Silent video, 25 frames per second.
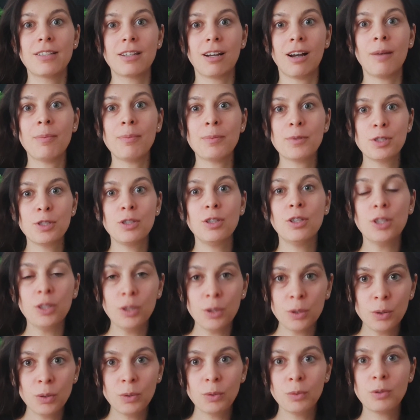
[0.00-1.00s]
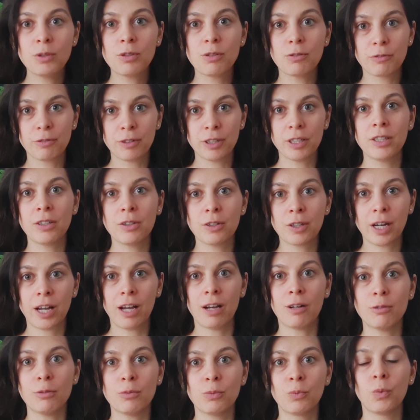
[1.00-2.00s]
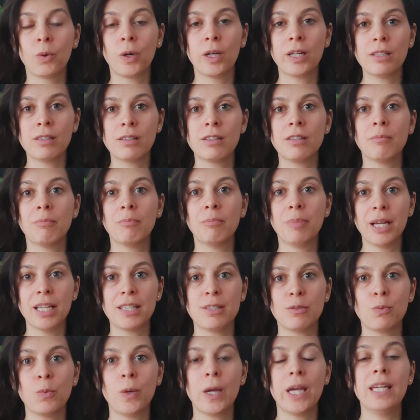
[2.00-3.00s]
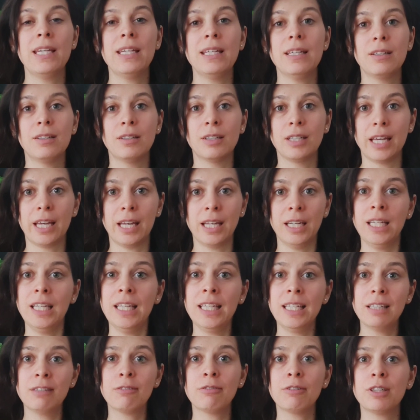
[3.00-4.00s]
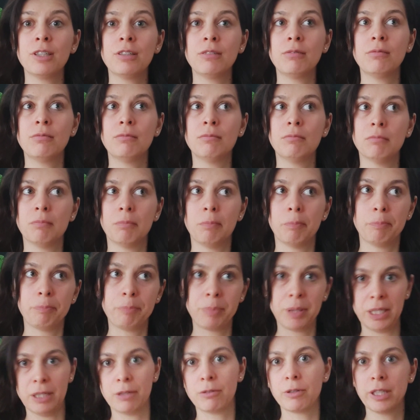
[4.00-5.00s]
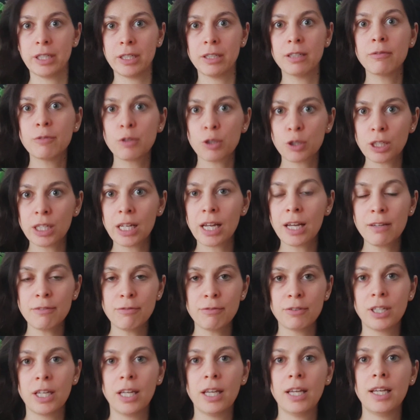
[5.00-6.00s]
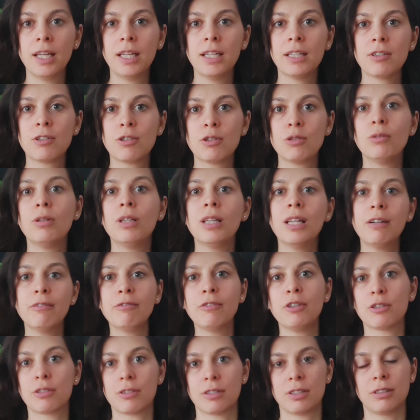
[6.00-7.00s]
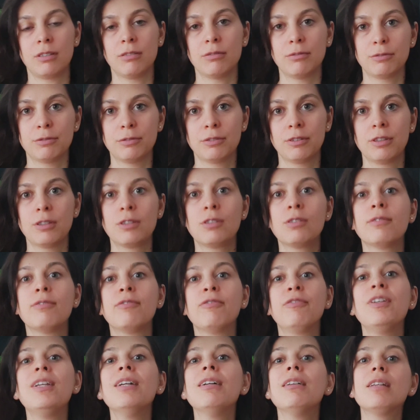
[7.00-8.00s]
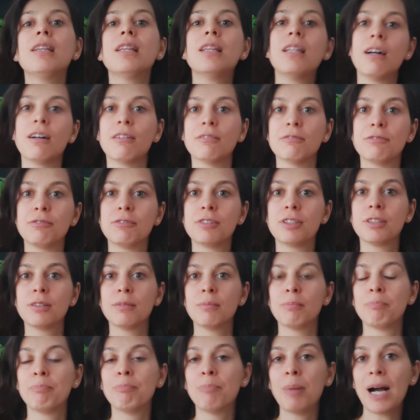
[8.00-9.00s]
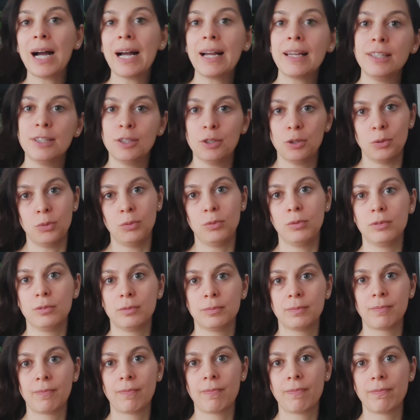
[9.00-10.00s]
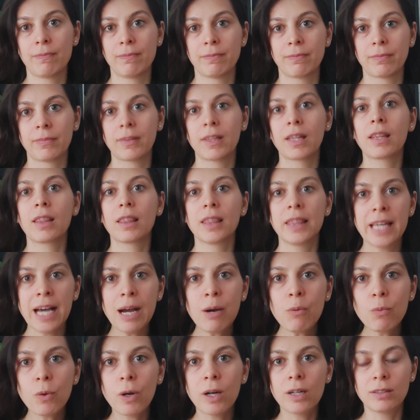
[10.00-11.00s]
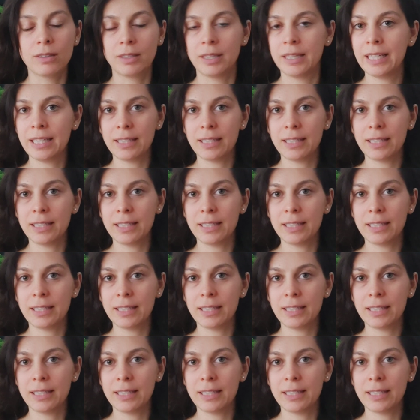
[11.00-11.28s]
it's up to you to figure out what is the best way in any given period of your life to love yourself, to feel loved by you. That